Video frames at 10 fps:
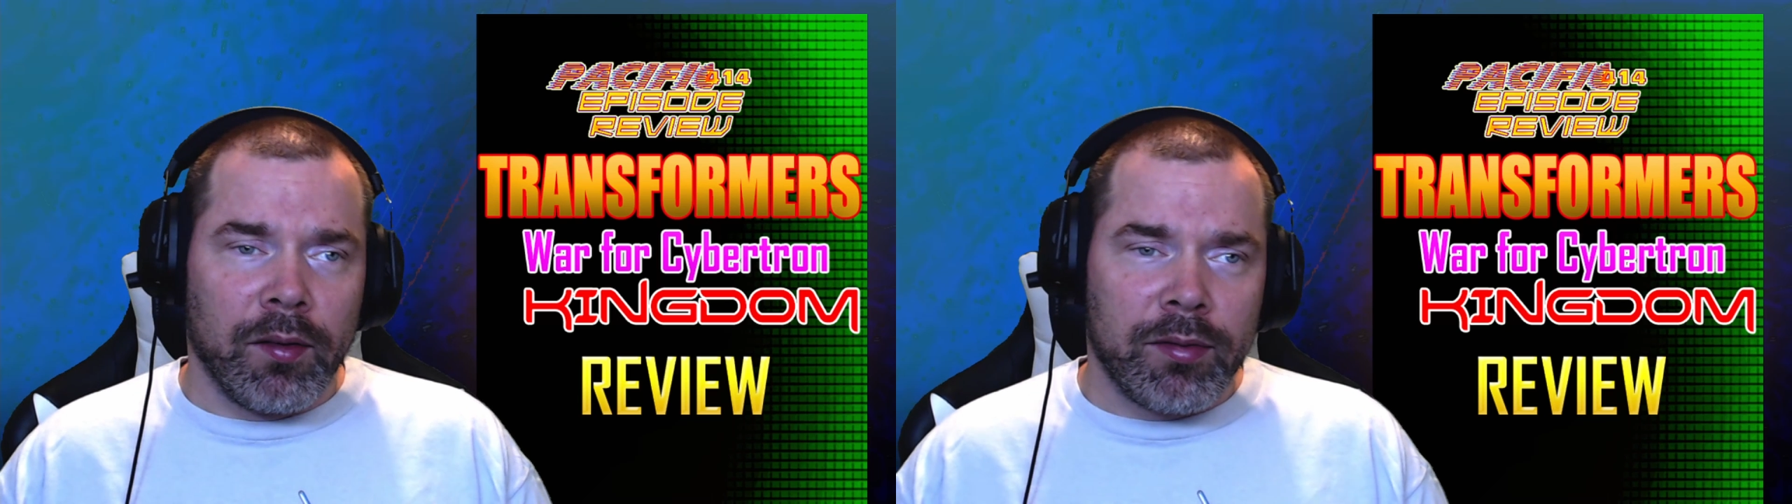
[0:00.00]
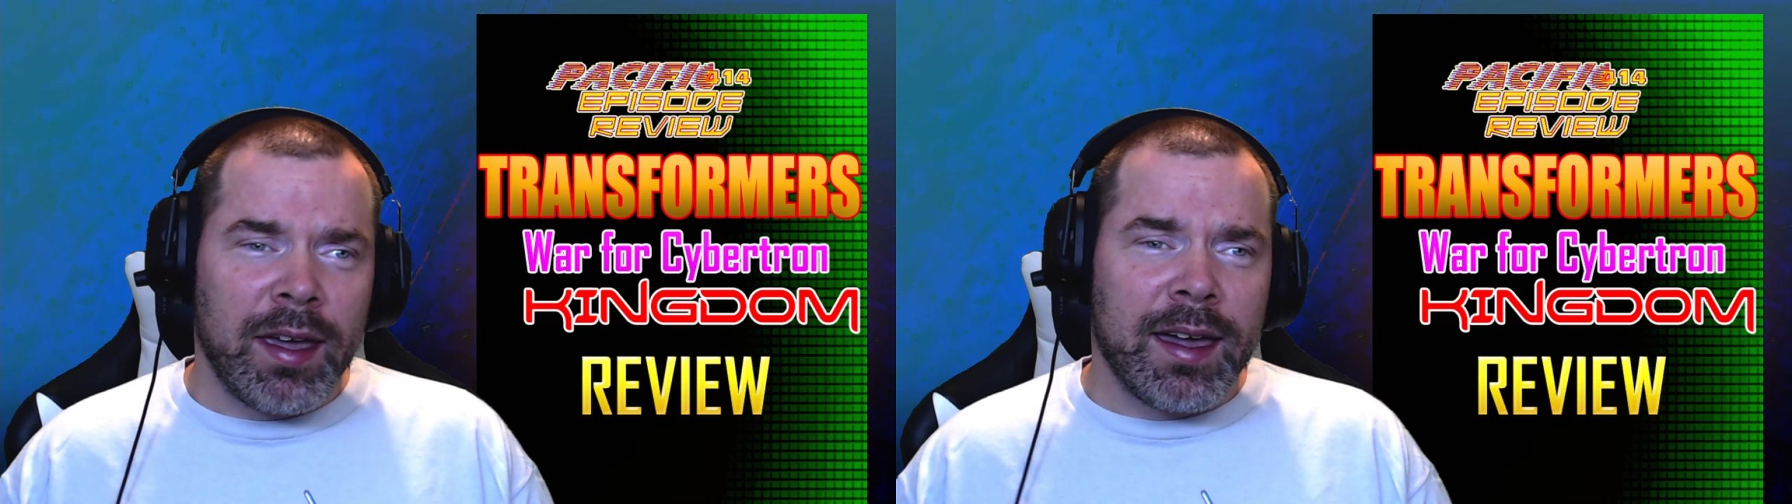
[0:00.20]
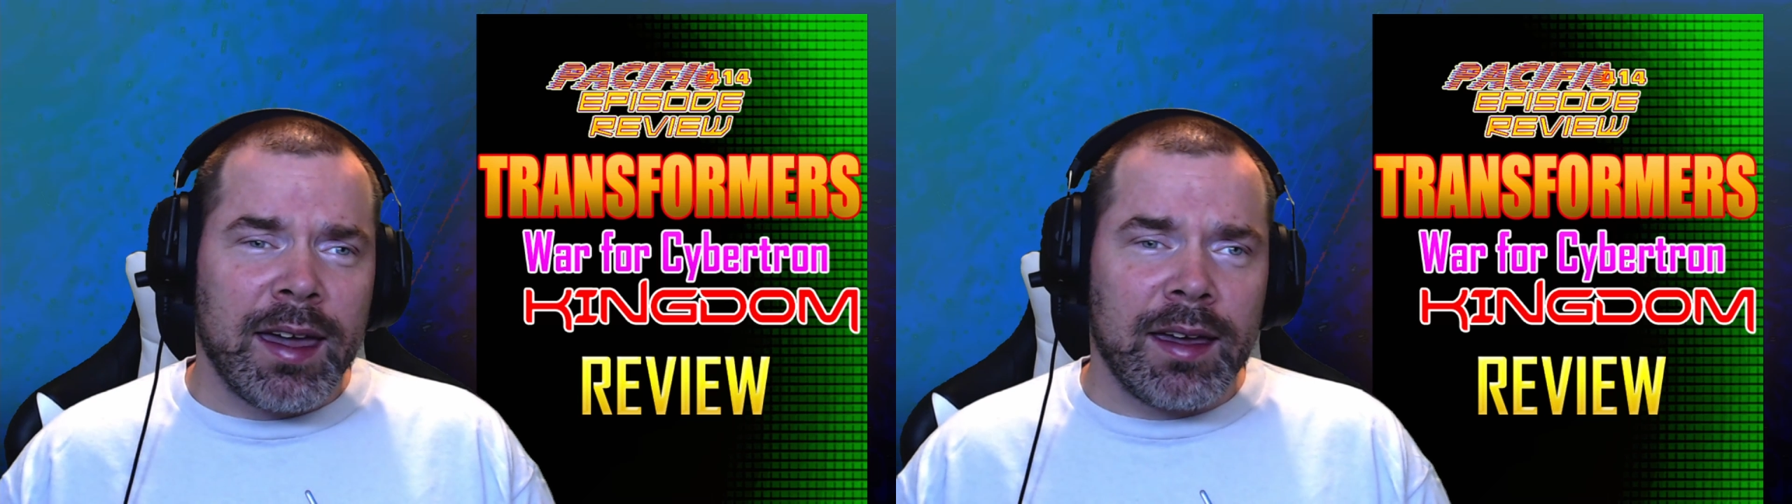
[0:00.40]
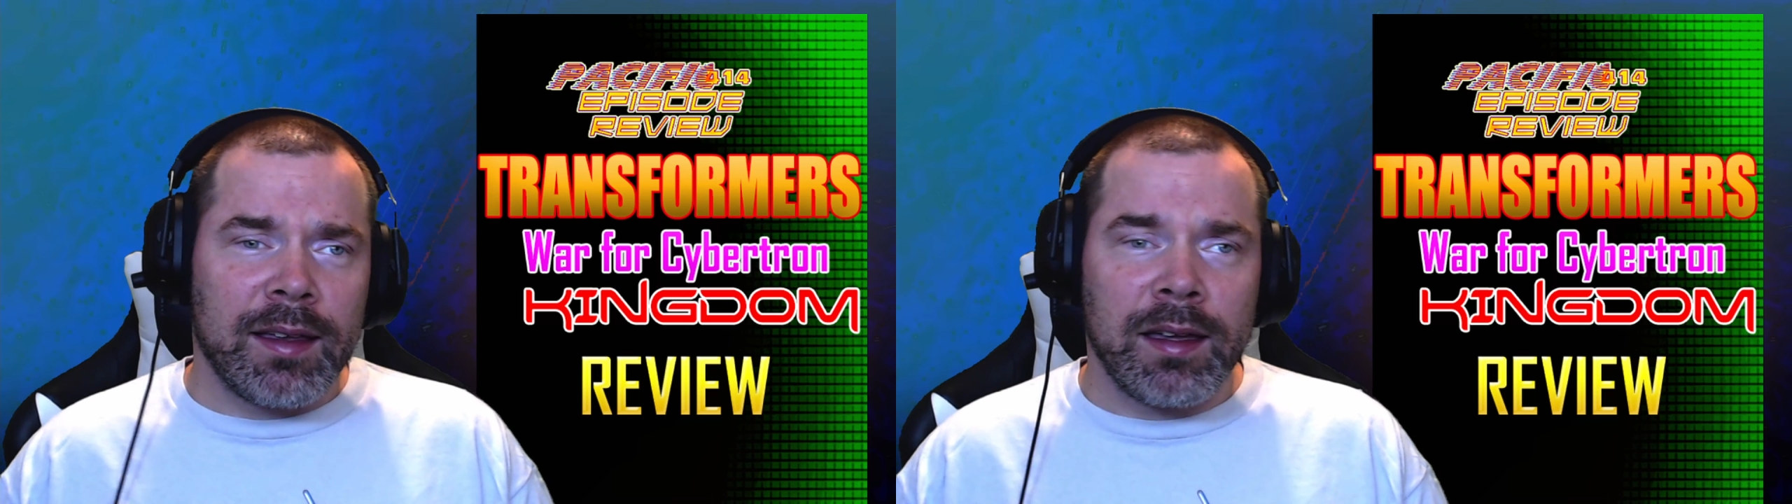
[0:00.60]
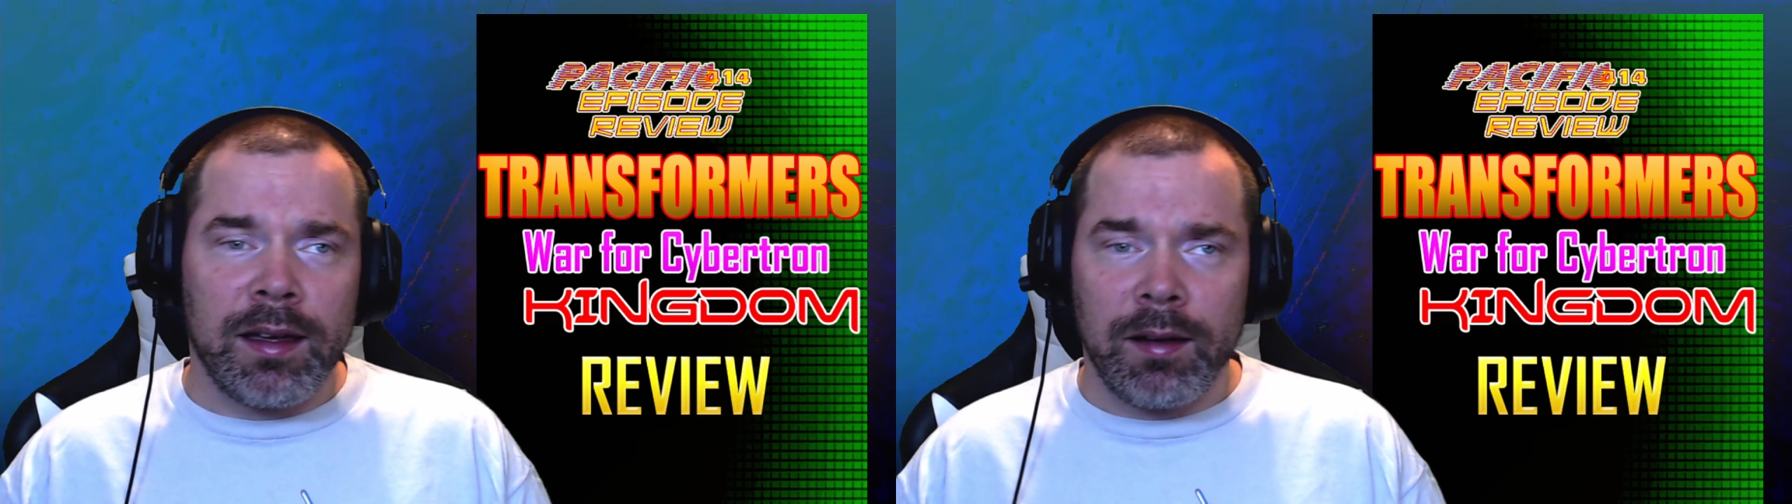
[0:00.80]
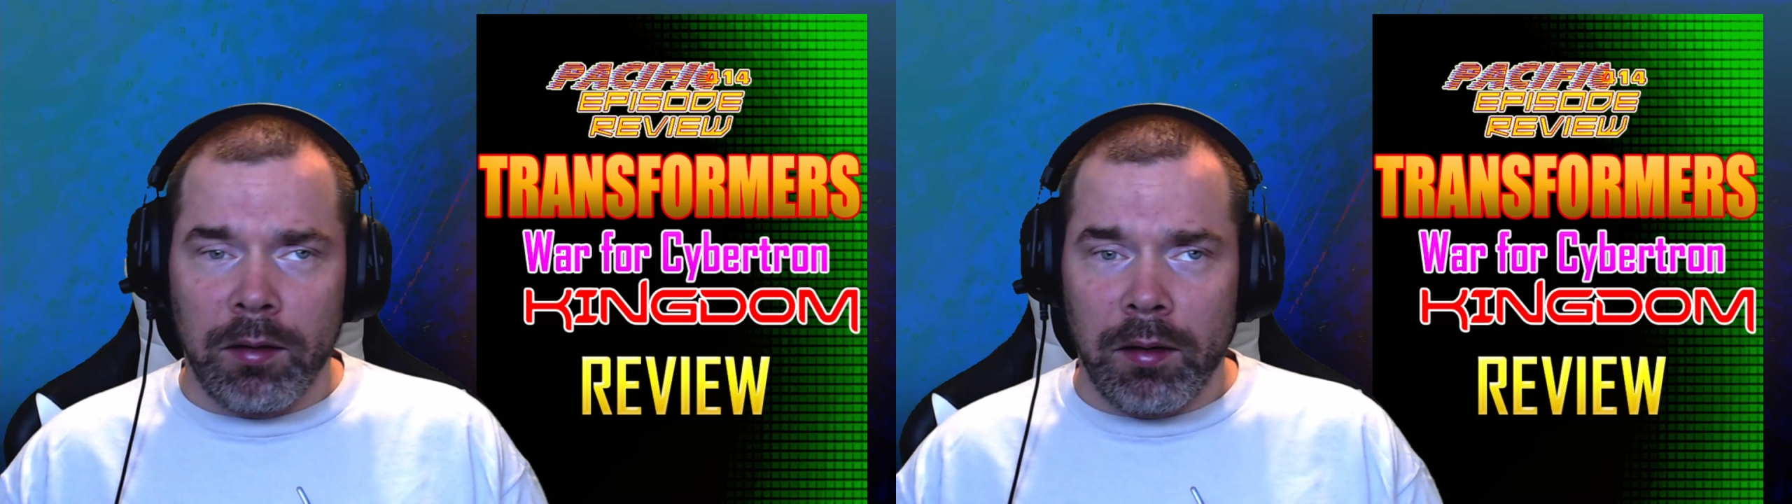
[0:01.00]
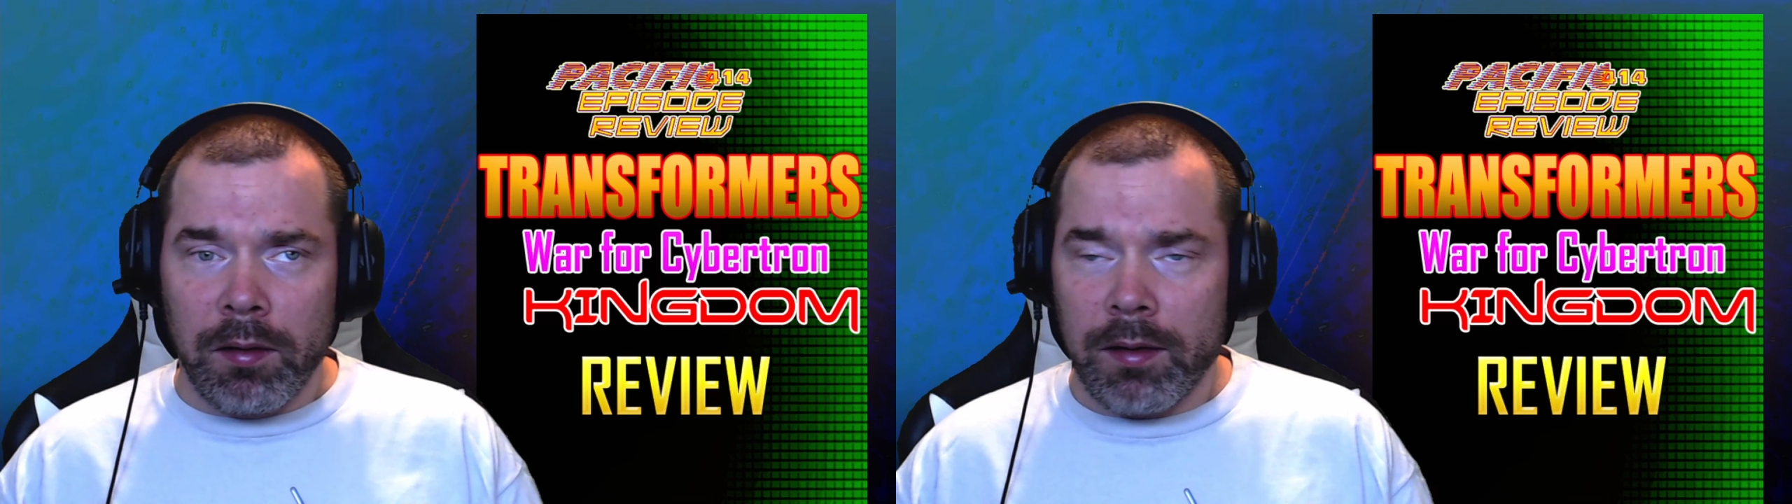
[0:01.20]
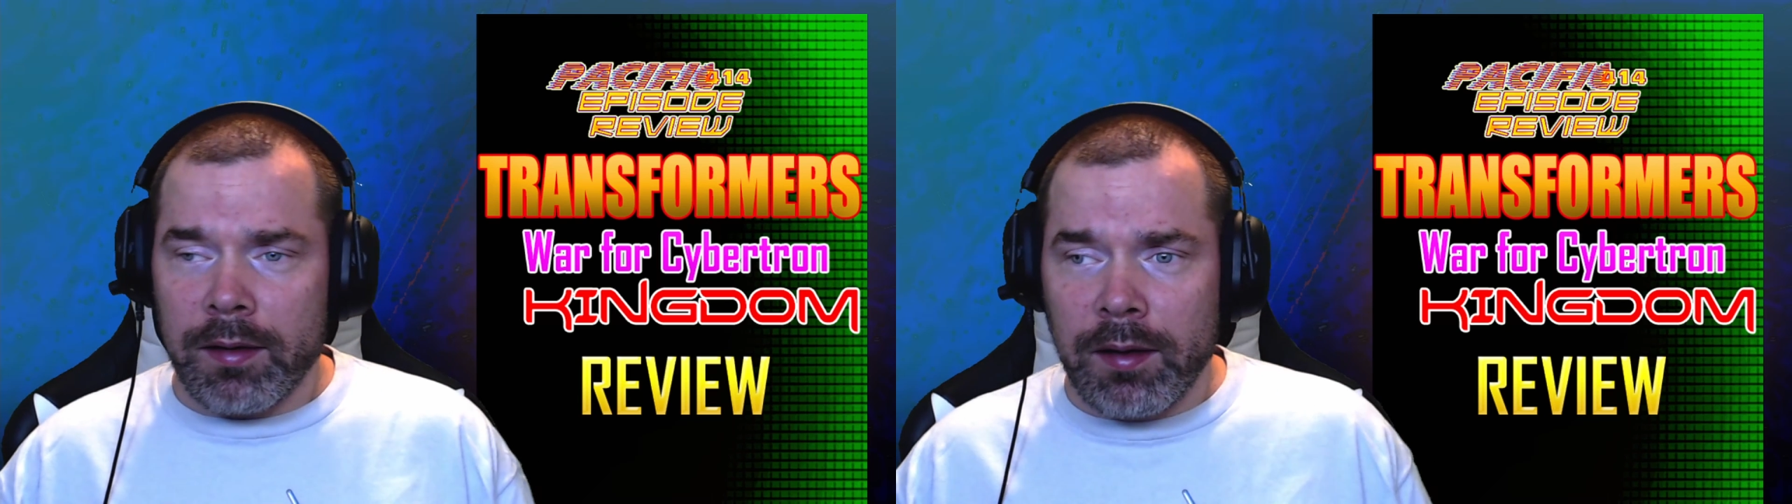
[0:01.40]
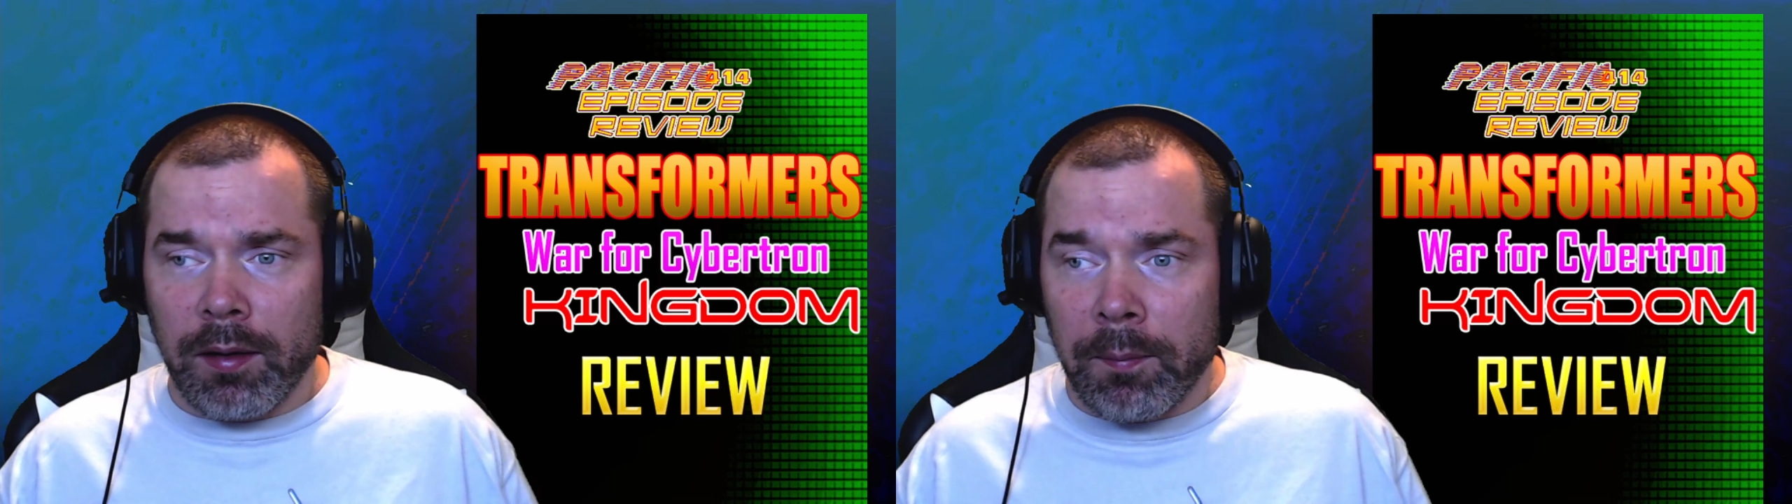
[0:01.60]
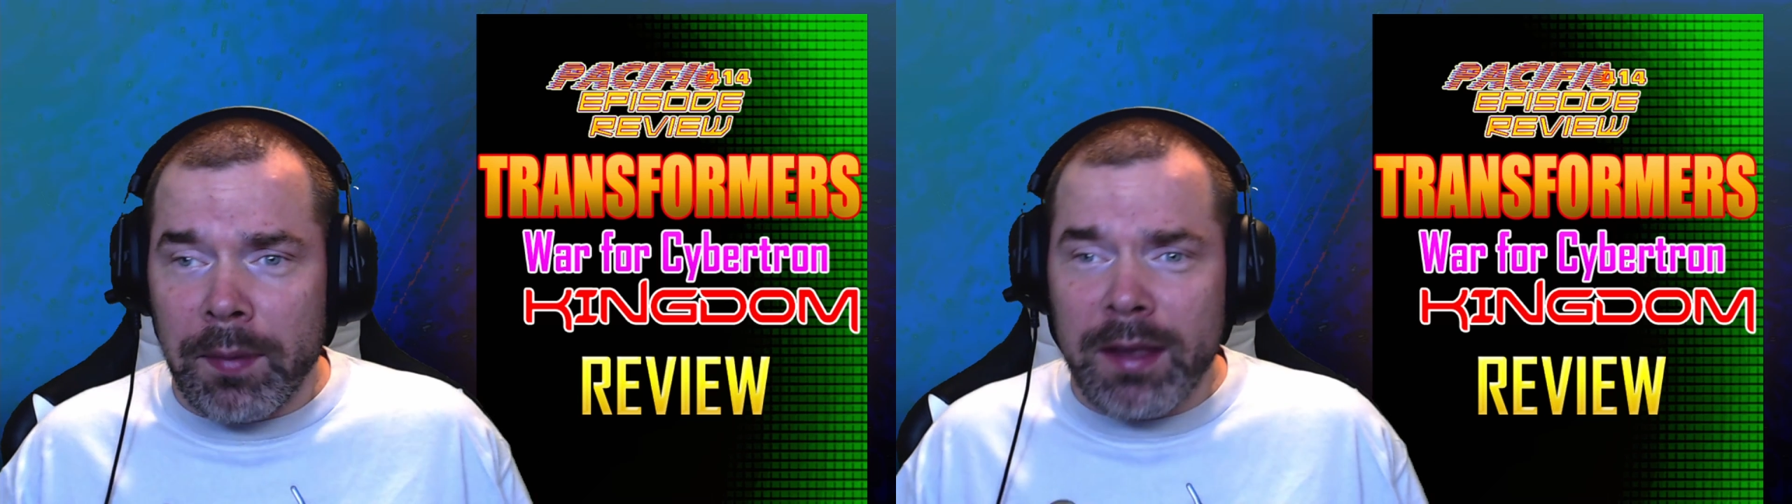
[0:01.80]
Taking
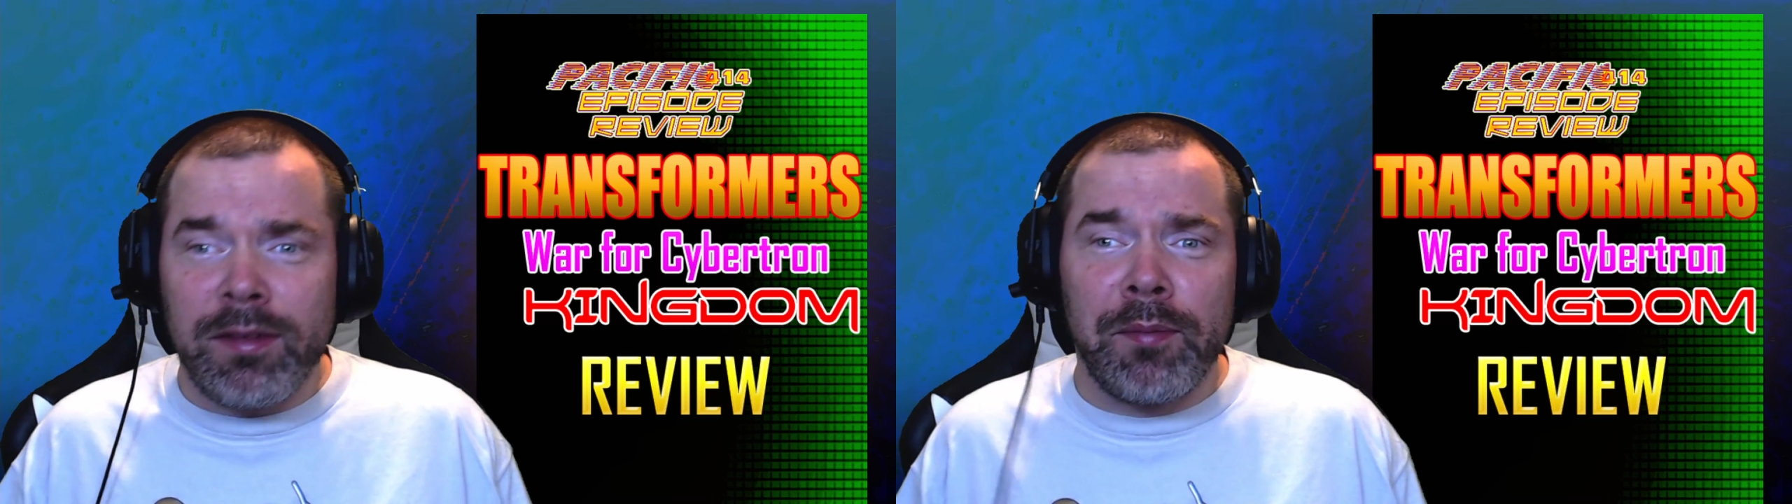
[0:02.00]
bits